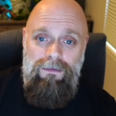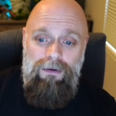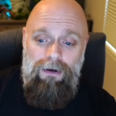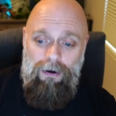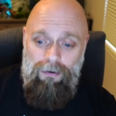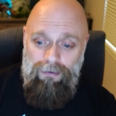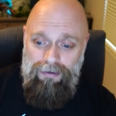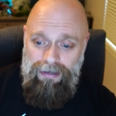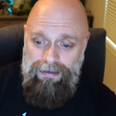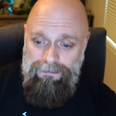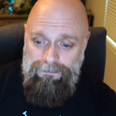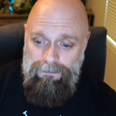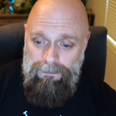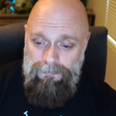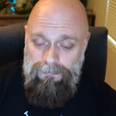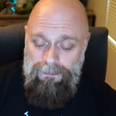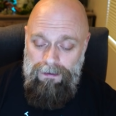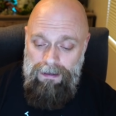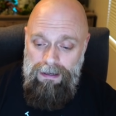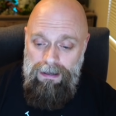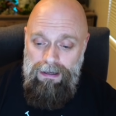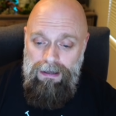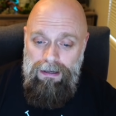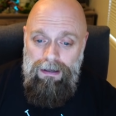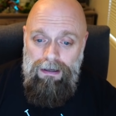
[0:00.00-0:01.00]
Okay,
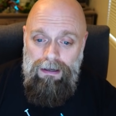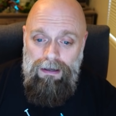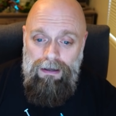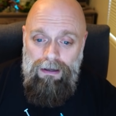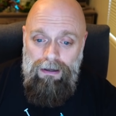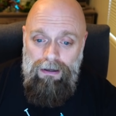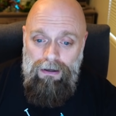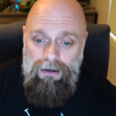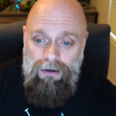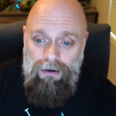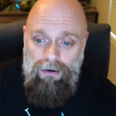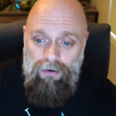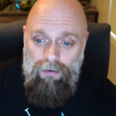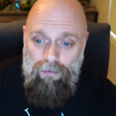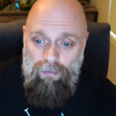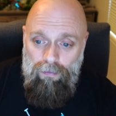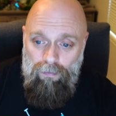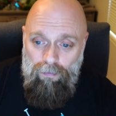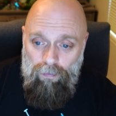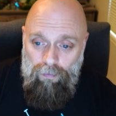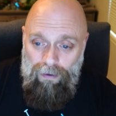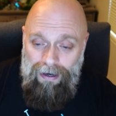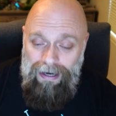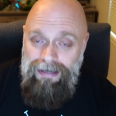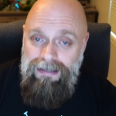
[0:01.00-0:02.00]

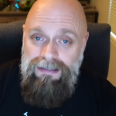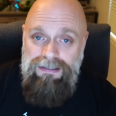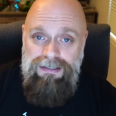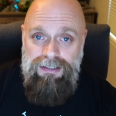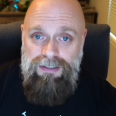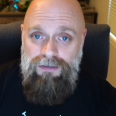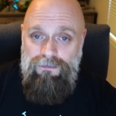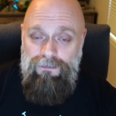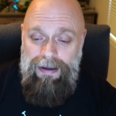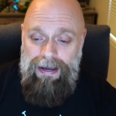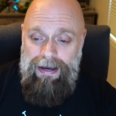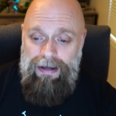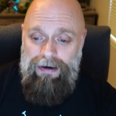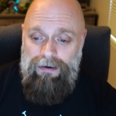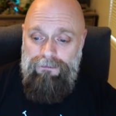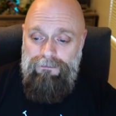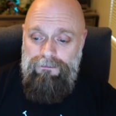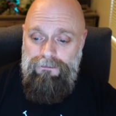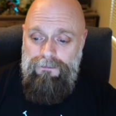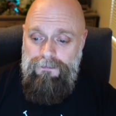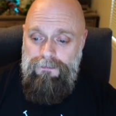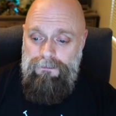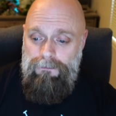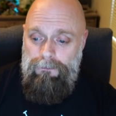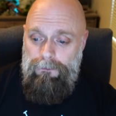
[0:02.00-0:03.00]
why does this matter?
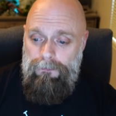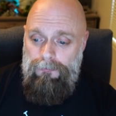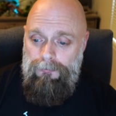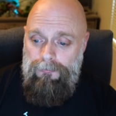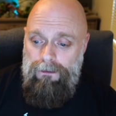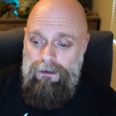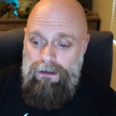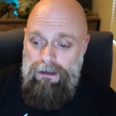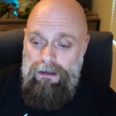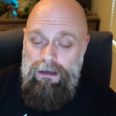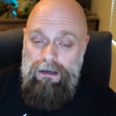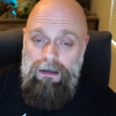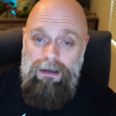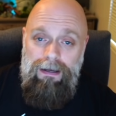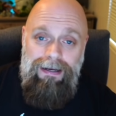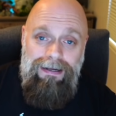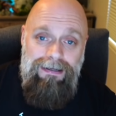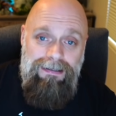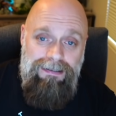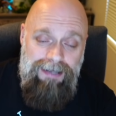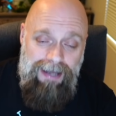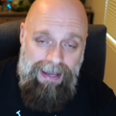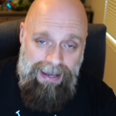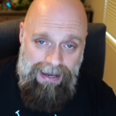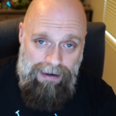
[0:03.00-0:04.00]

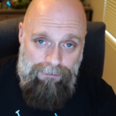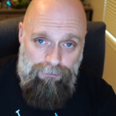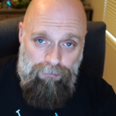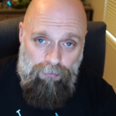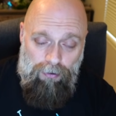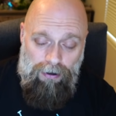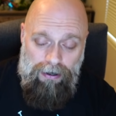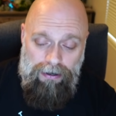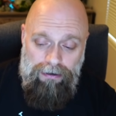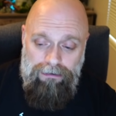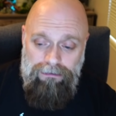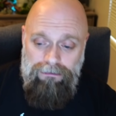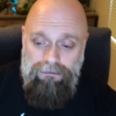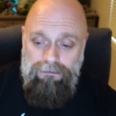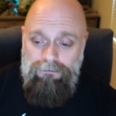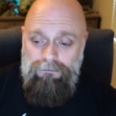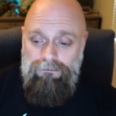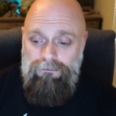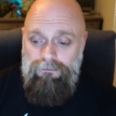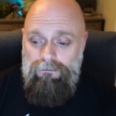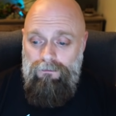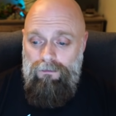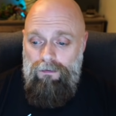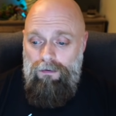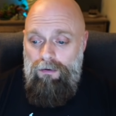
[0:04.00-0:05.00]
In tap water,
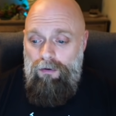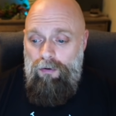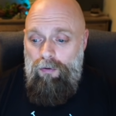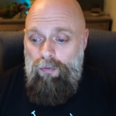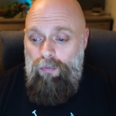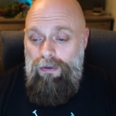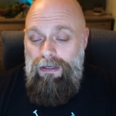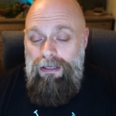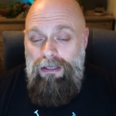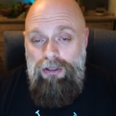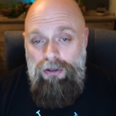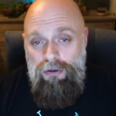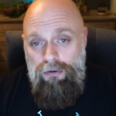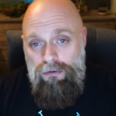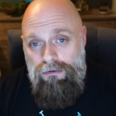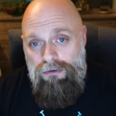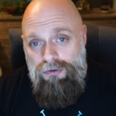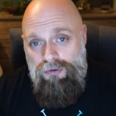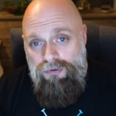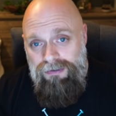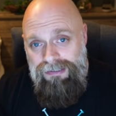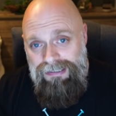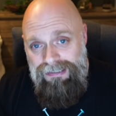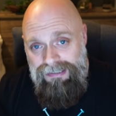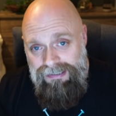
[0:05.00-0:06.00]
we
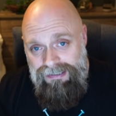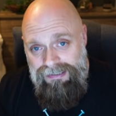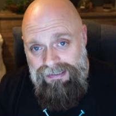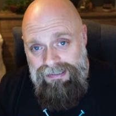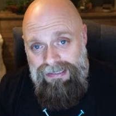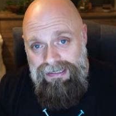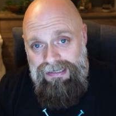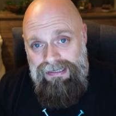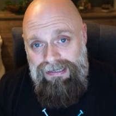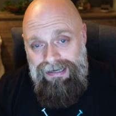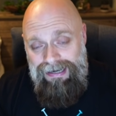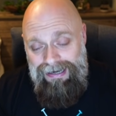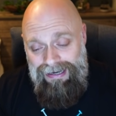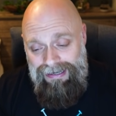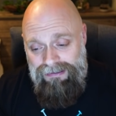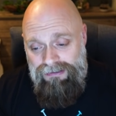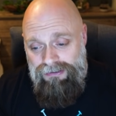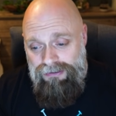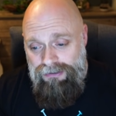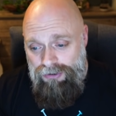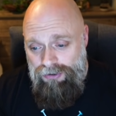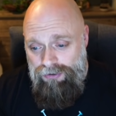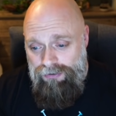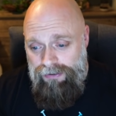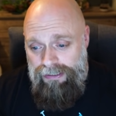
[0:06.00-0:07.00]
usually see
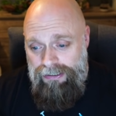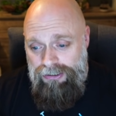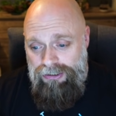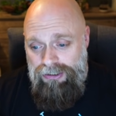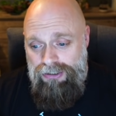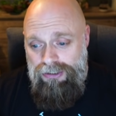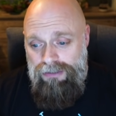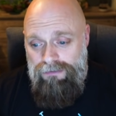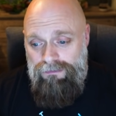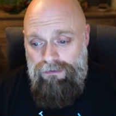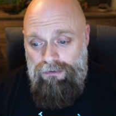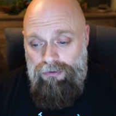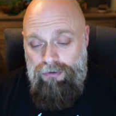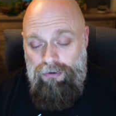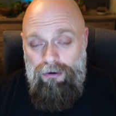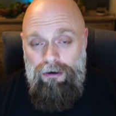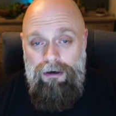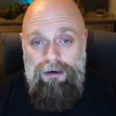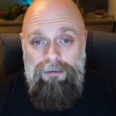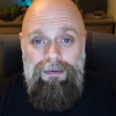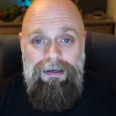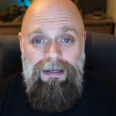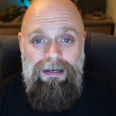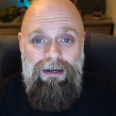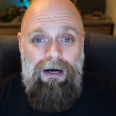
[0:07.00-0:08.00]
concentrations of
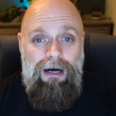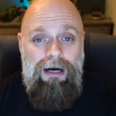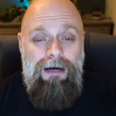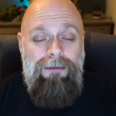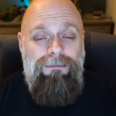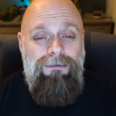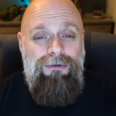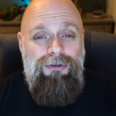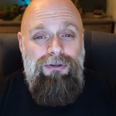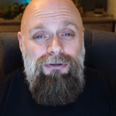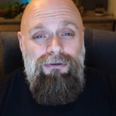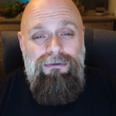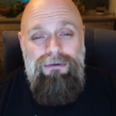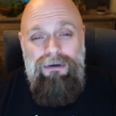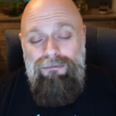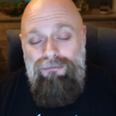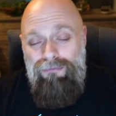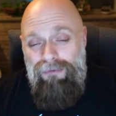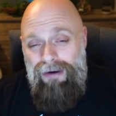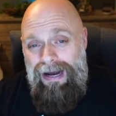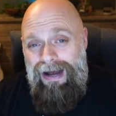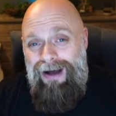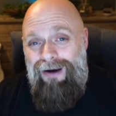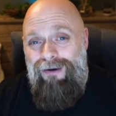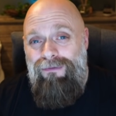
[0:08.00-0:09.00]
chloramine up to
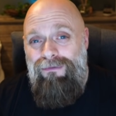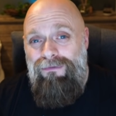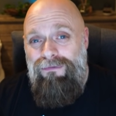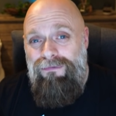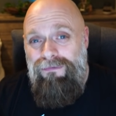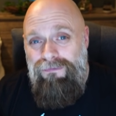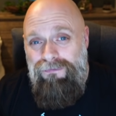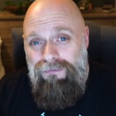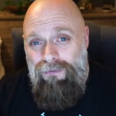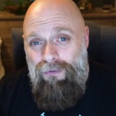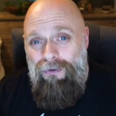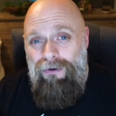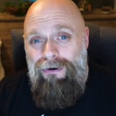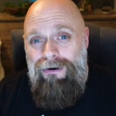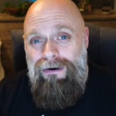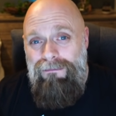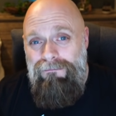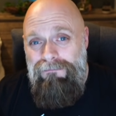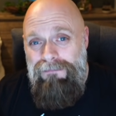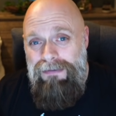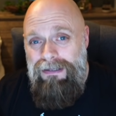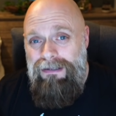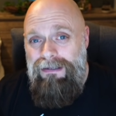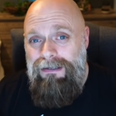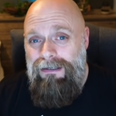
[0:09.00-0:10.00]
around 4
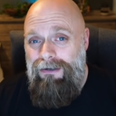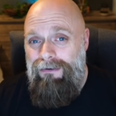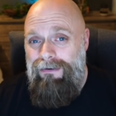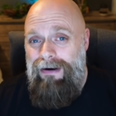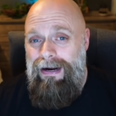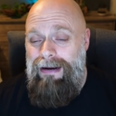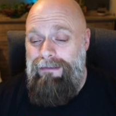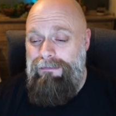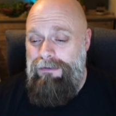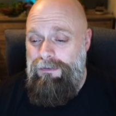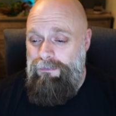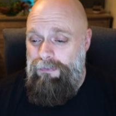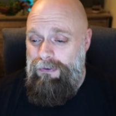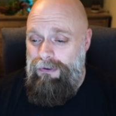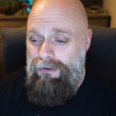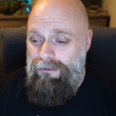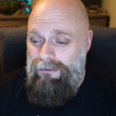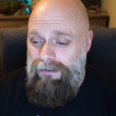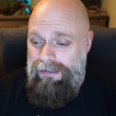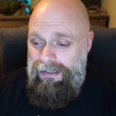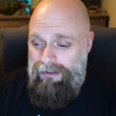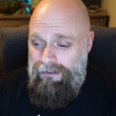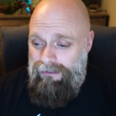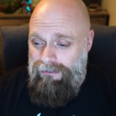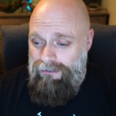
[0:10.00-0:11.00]
milligrams per
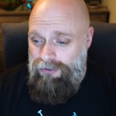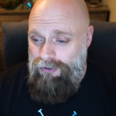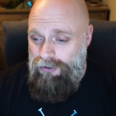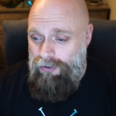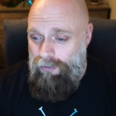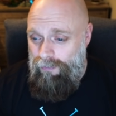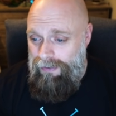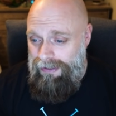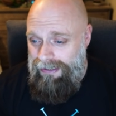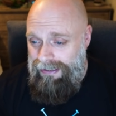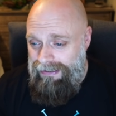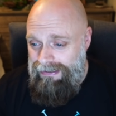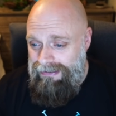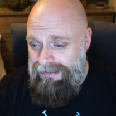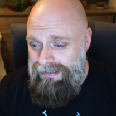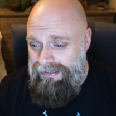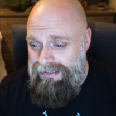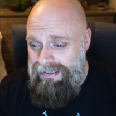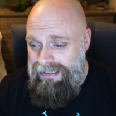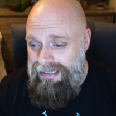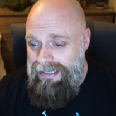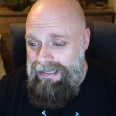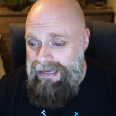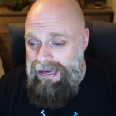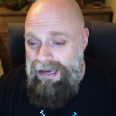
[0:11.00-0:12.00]
liter. So we can
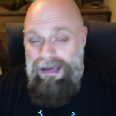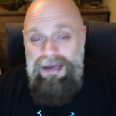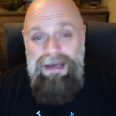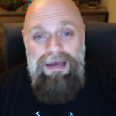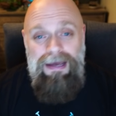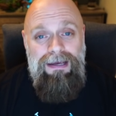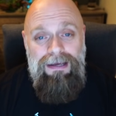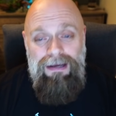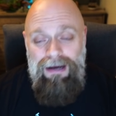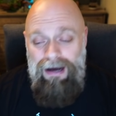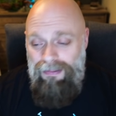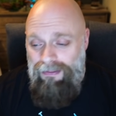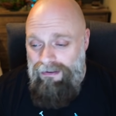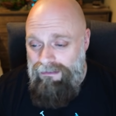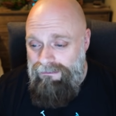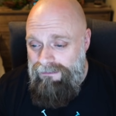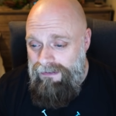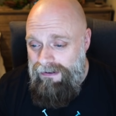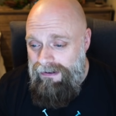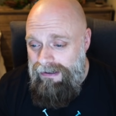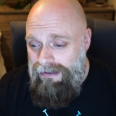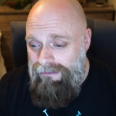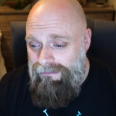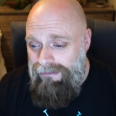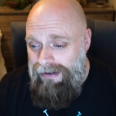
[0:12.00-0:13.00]
see on the
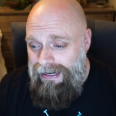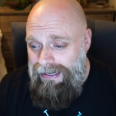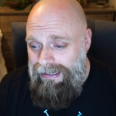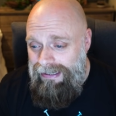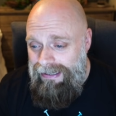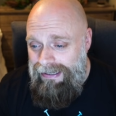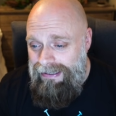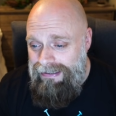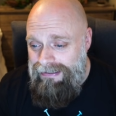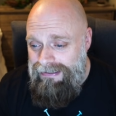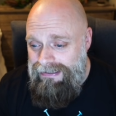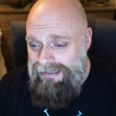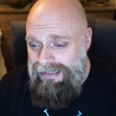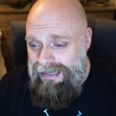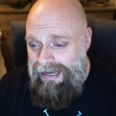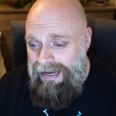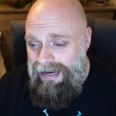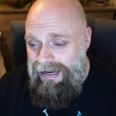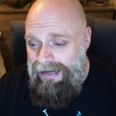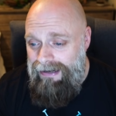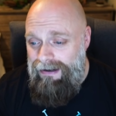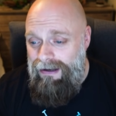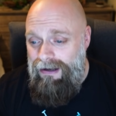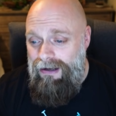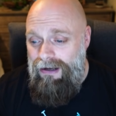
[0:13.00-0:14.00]
very right-hand
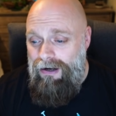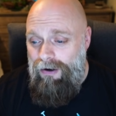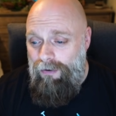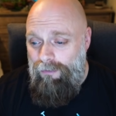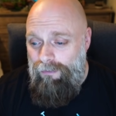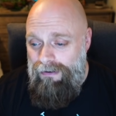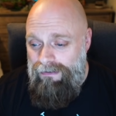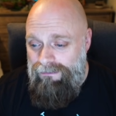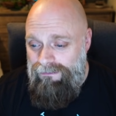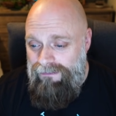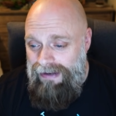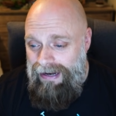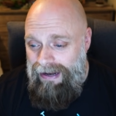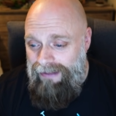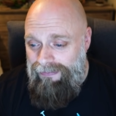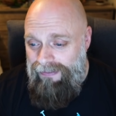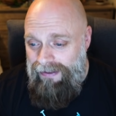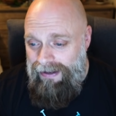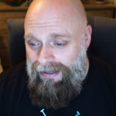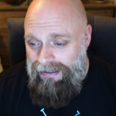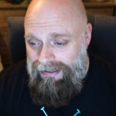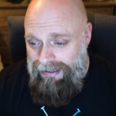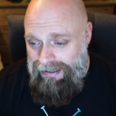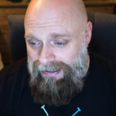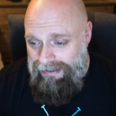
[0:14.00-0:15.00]
side, we've got
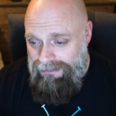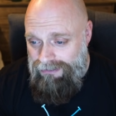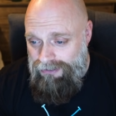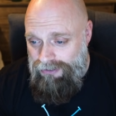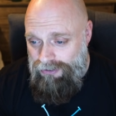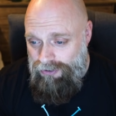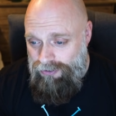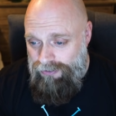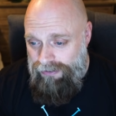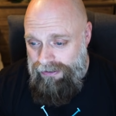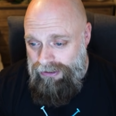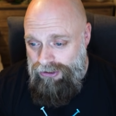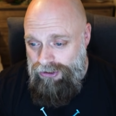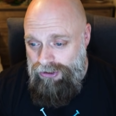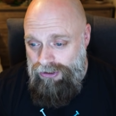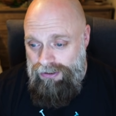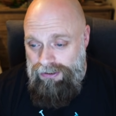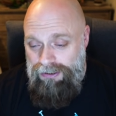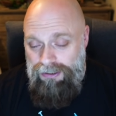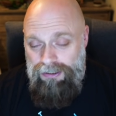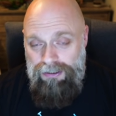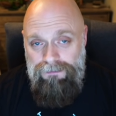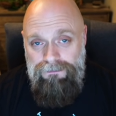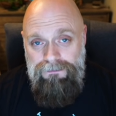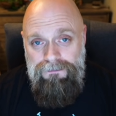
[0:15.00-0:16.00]
that concentration
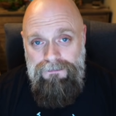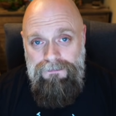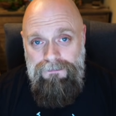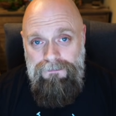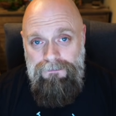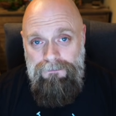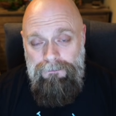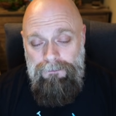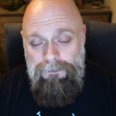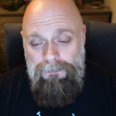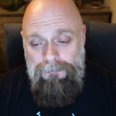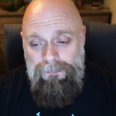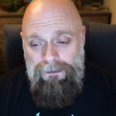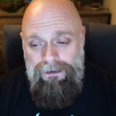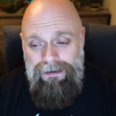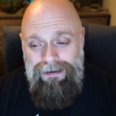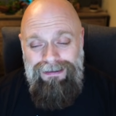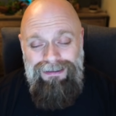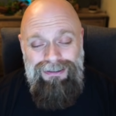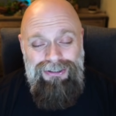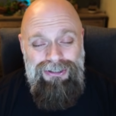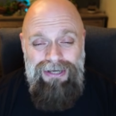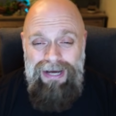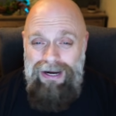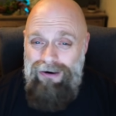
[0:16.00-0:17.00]
here.
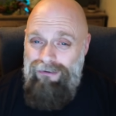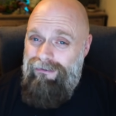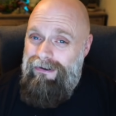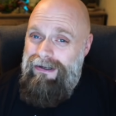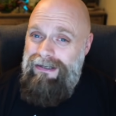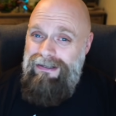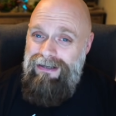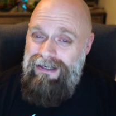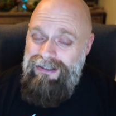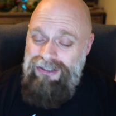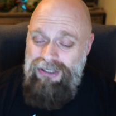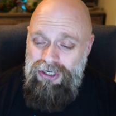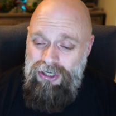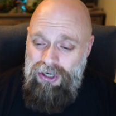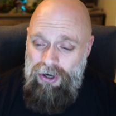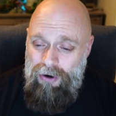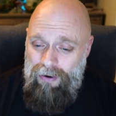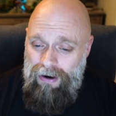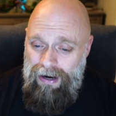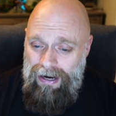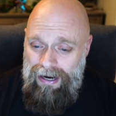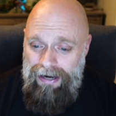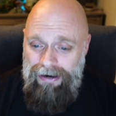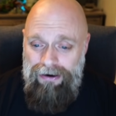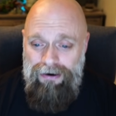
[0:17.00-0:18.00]
It generally doesn't go
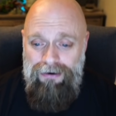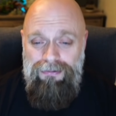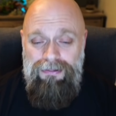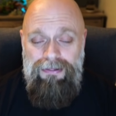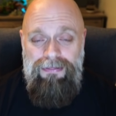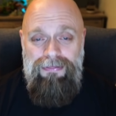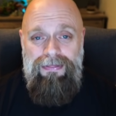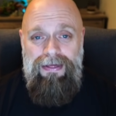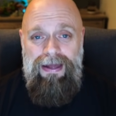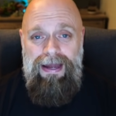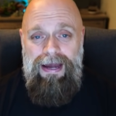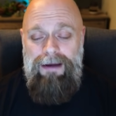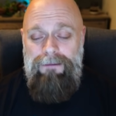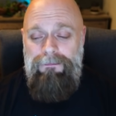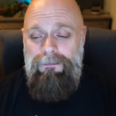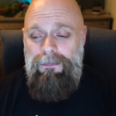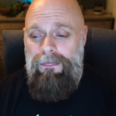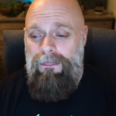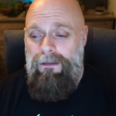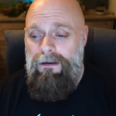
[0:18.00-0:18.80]
higher than that.